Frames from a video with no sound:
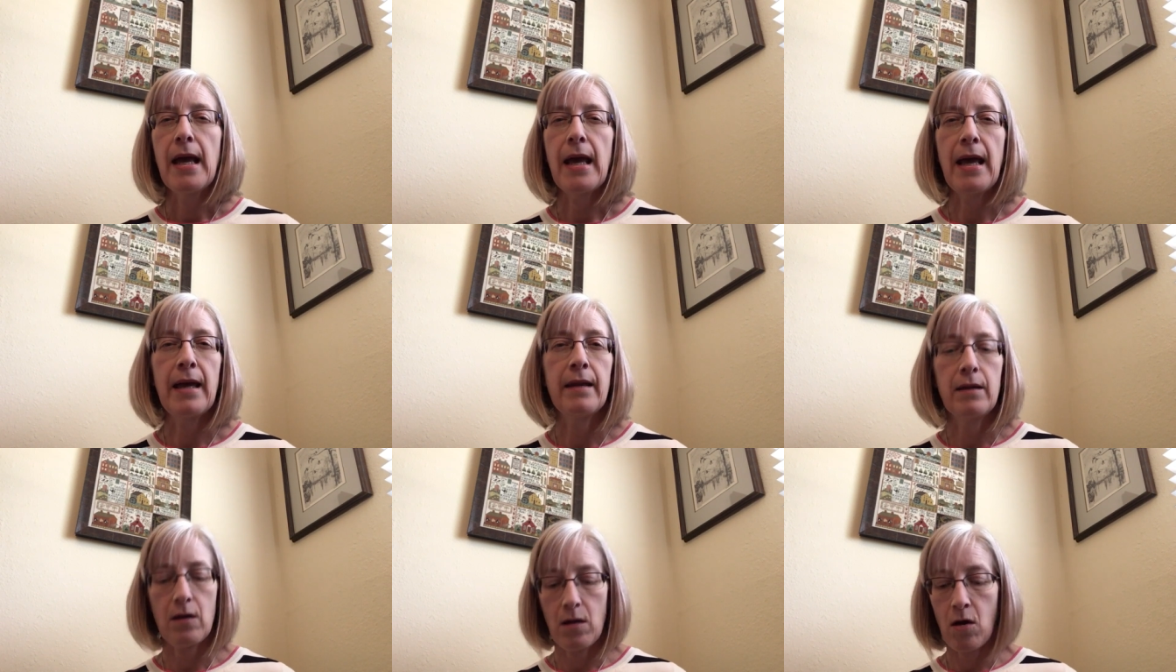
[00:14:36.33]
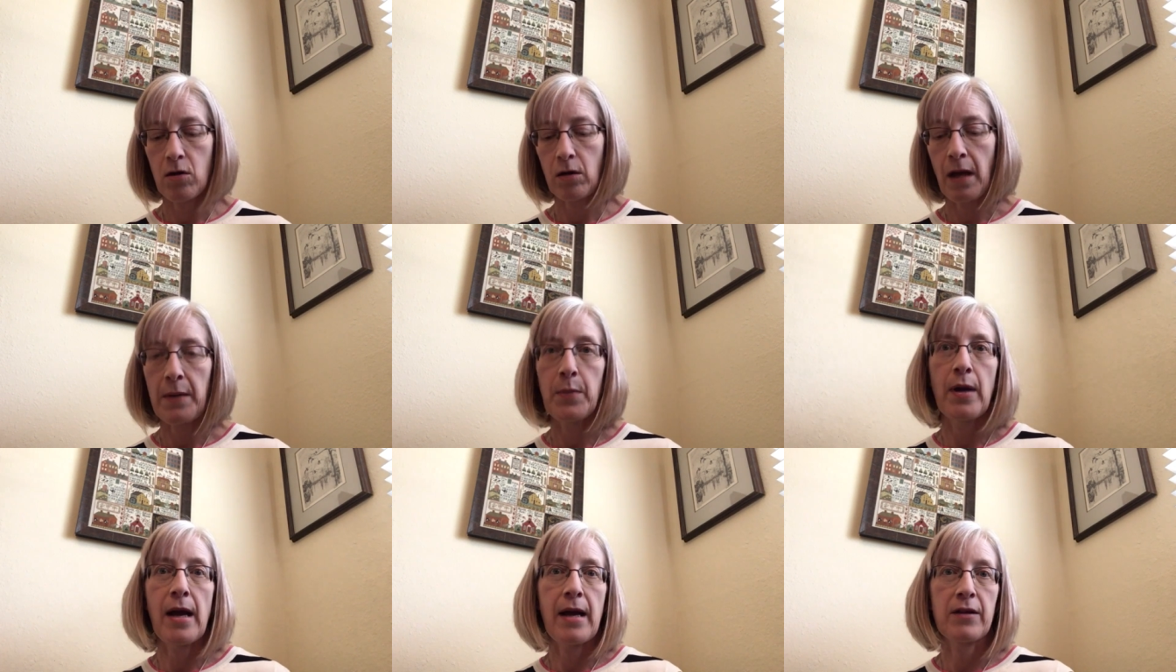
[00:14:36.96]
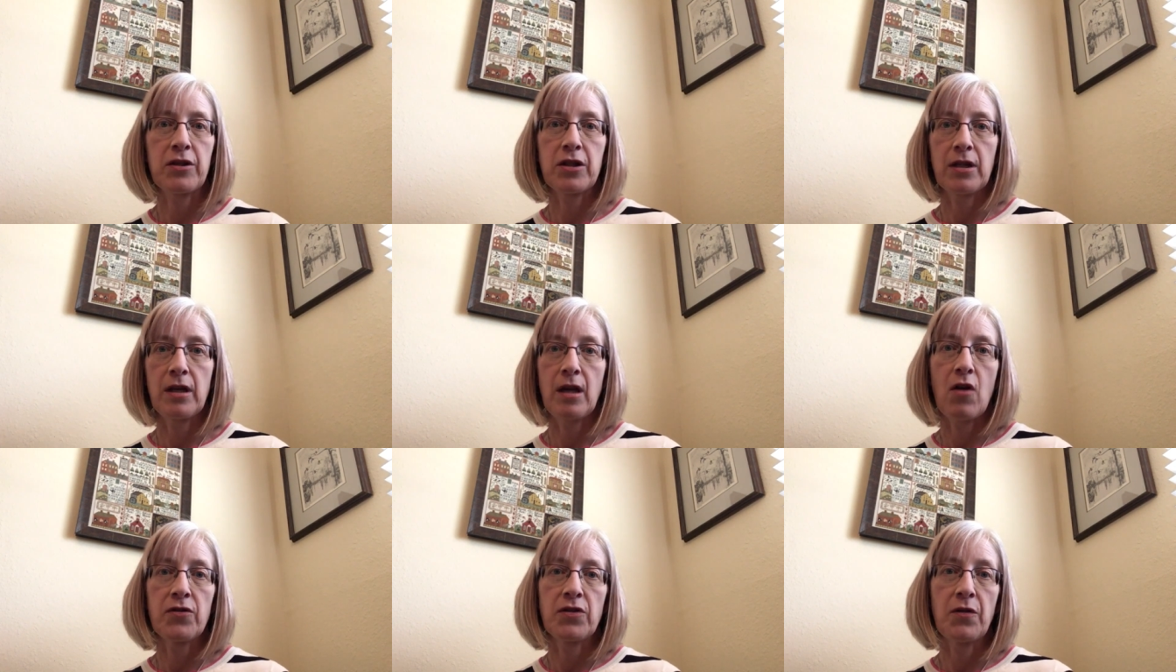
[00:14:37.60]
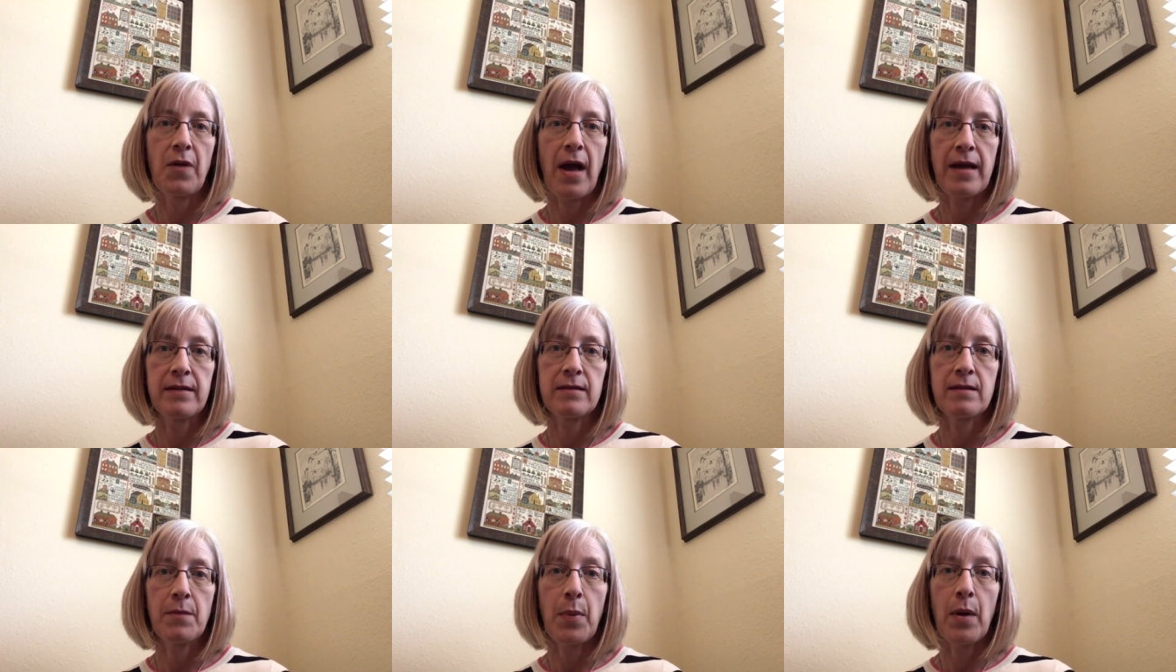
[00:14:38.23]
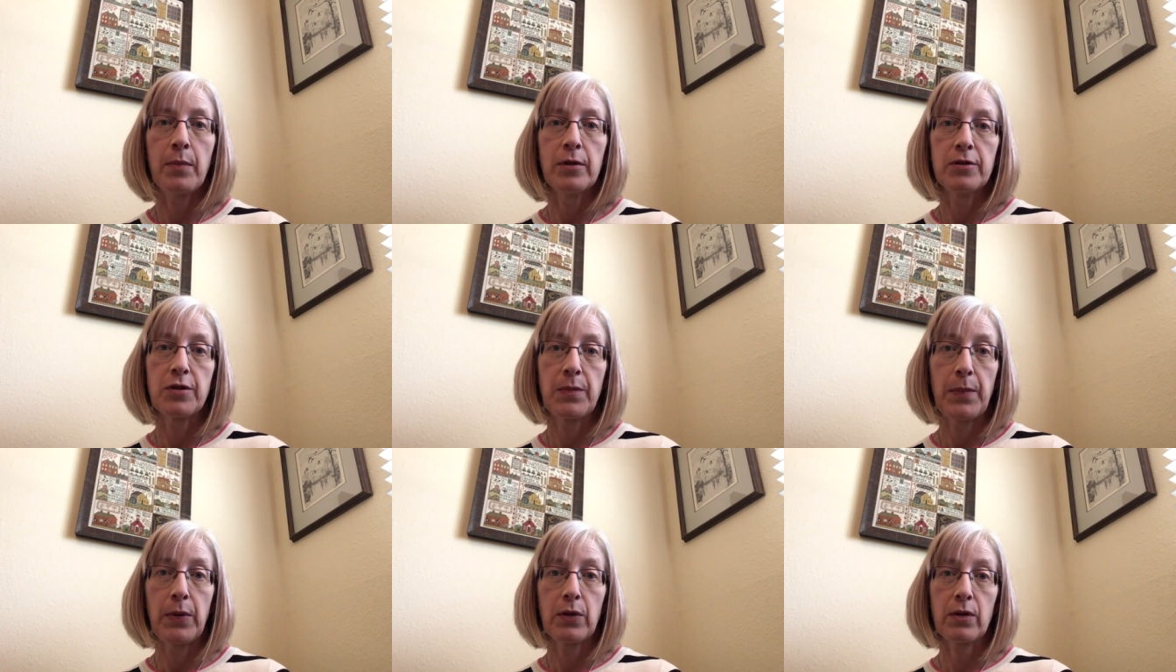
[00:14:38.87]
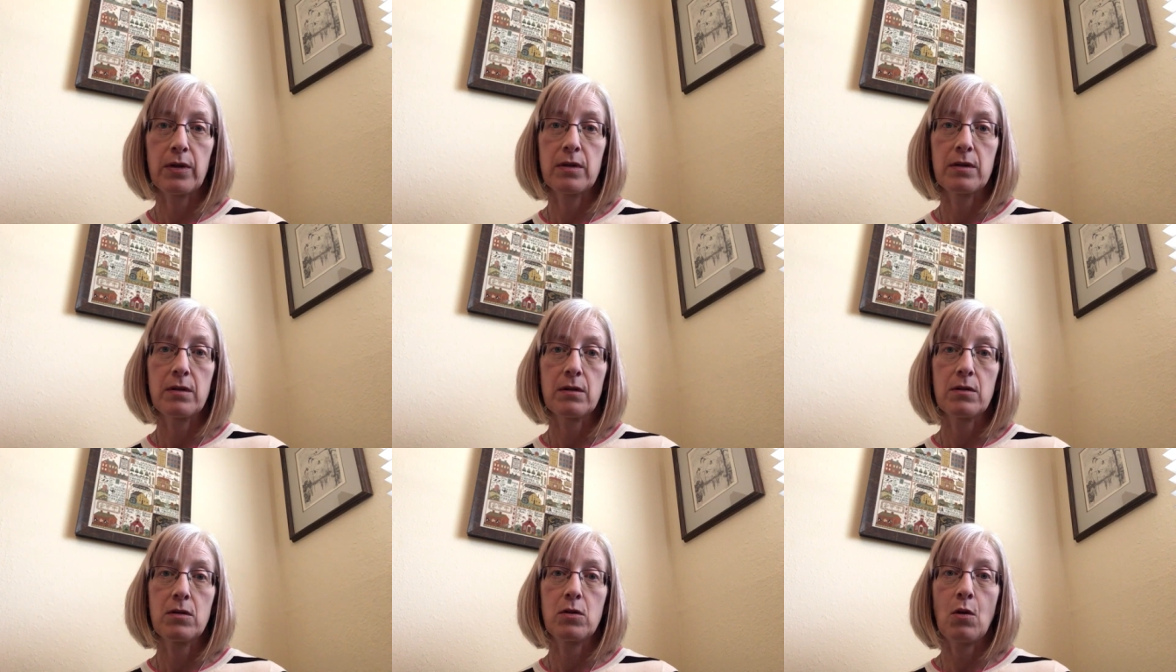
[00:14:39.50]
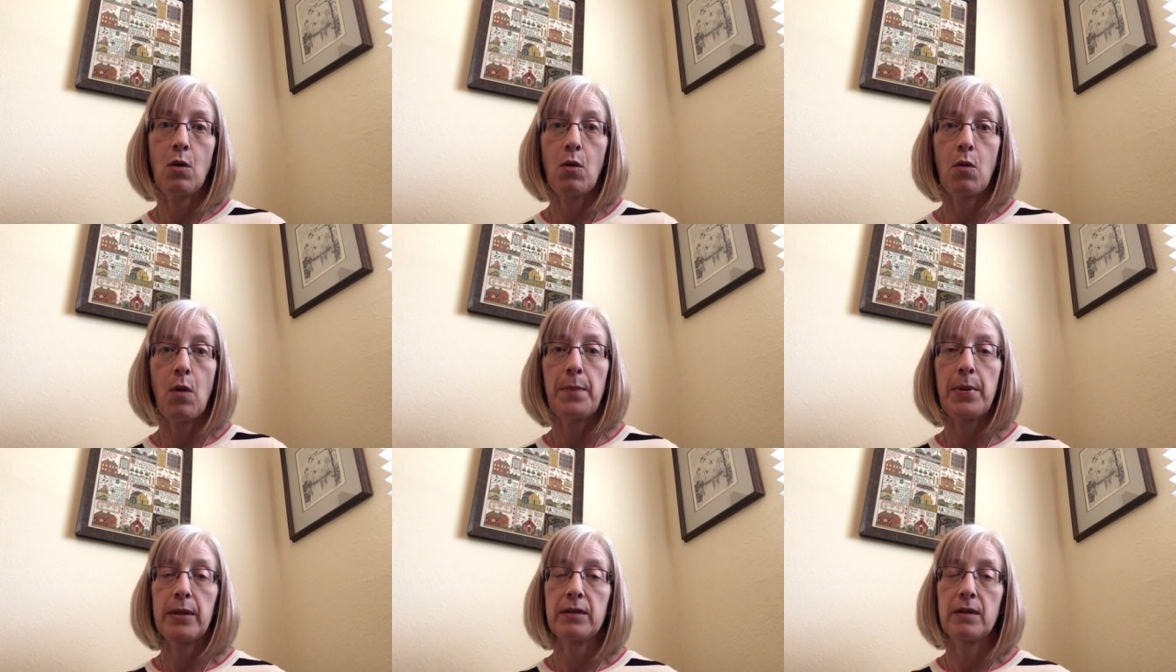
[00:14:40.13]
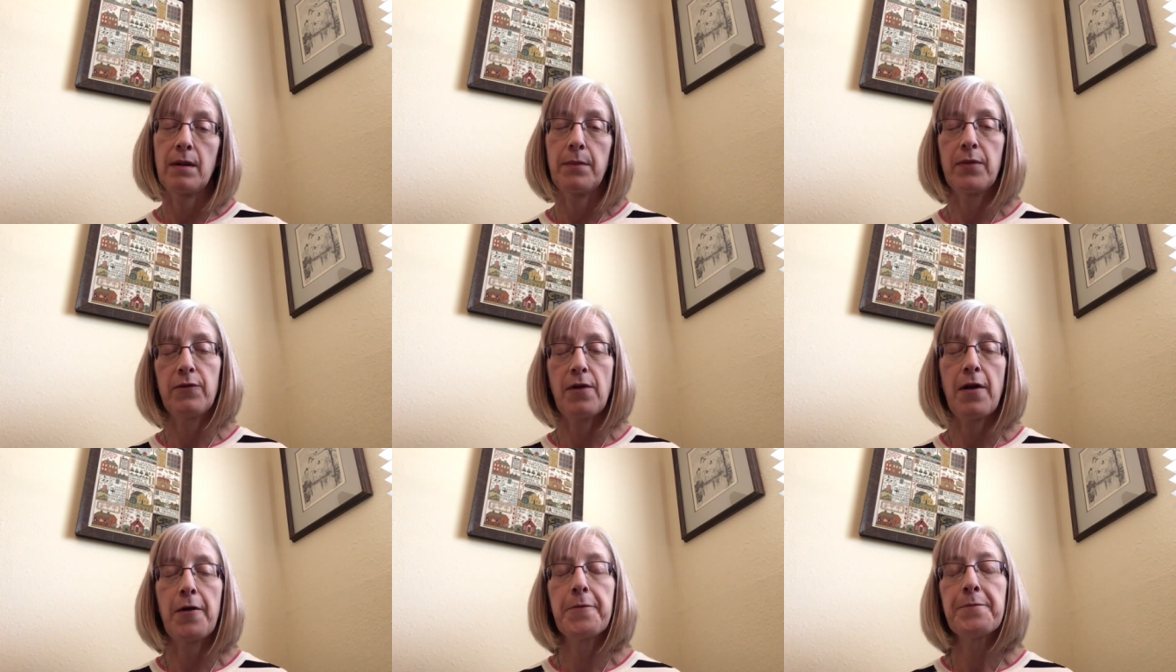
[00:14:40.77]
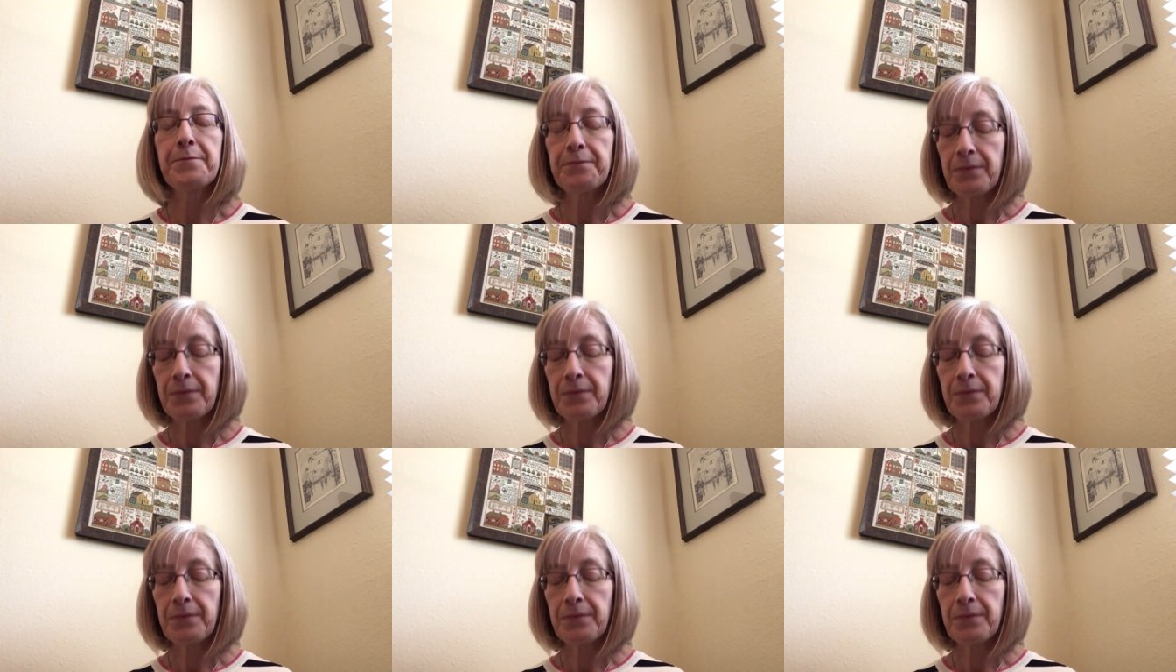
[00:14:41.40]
And our library actually also has the published books, so I picked it up through there.